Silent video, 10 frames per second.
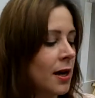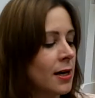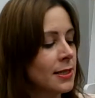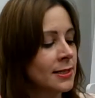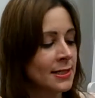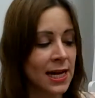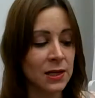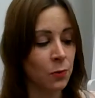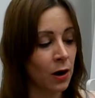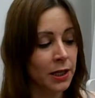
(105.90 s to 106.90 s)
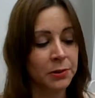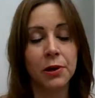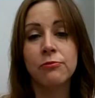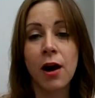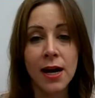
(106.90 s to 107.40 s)
state why you
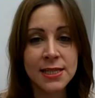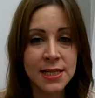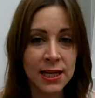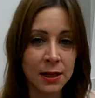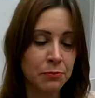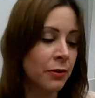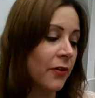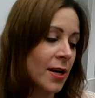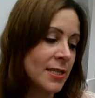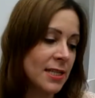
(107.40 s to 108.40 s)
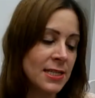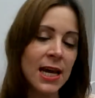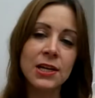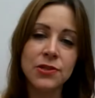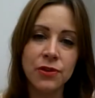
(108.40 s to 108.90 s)
are writing and provide
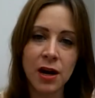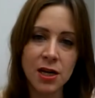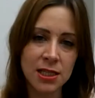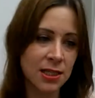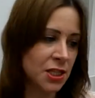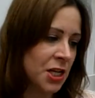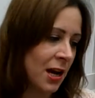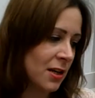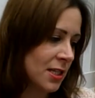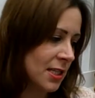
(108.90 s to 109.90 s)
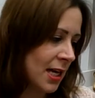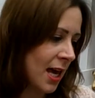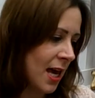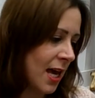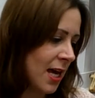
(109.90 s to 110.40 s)
details regarding the
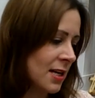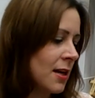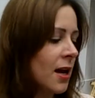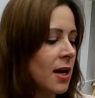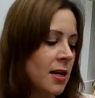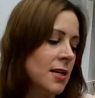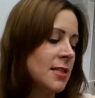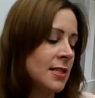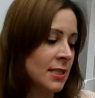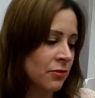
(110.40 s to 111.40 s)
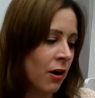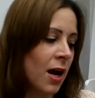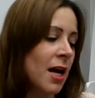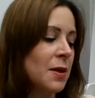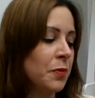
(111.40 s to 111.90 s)
charity,
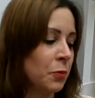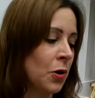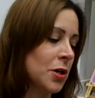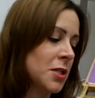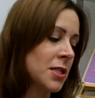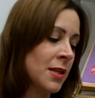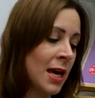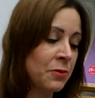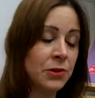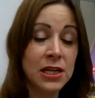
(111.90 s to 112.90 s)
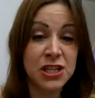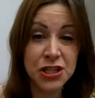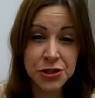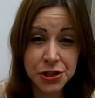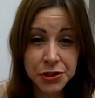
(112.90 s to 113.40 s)
describe what they will need
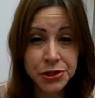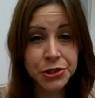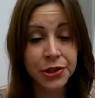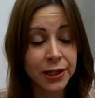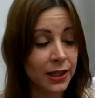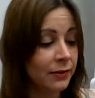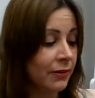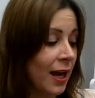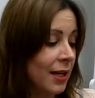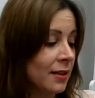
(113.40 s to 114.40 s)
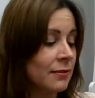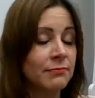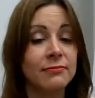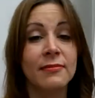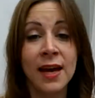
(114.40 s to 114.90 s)
to do during the event,
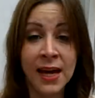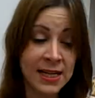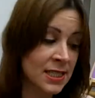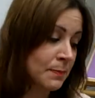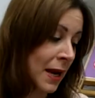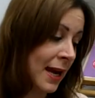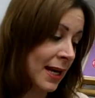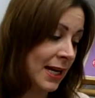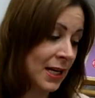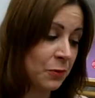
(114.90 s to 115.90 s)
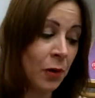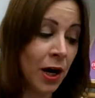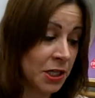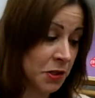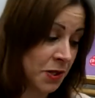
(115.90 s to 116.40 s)
explain
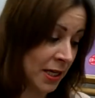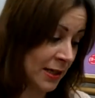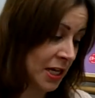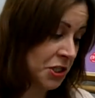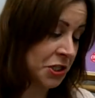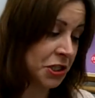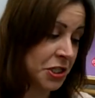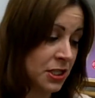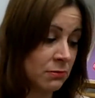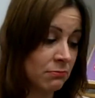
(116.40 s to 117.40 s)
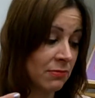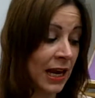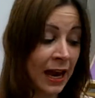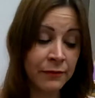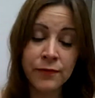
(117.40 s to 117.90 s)
why you think they should
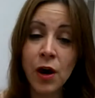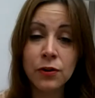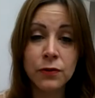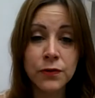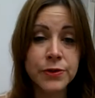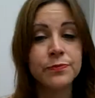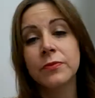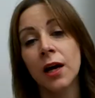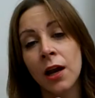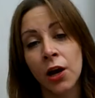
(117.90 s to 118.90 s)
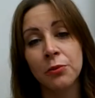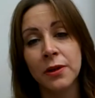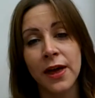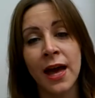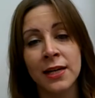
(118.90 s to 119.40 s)
get involved, along
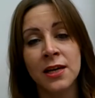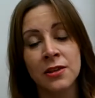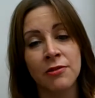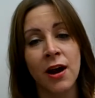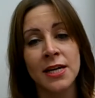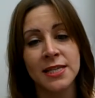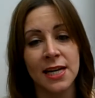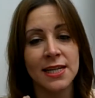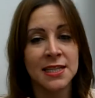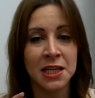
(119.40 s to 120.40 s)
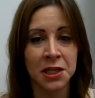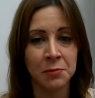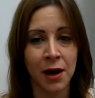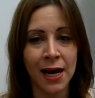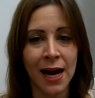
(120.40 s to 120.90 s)
with any other ideas that you
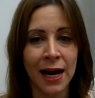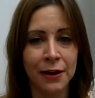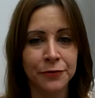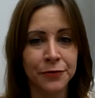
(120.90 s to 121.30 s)
might have.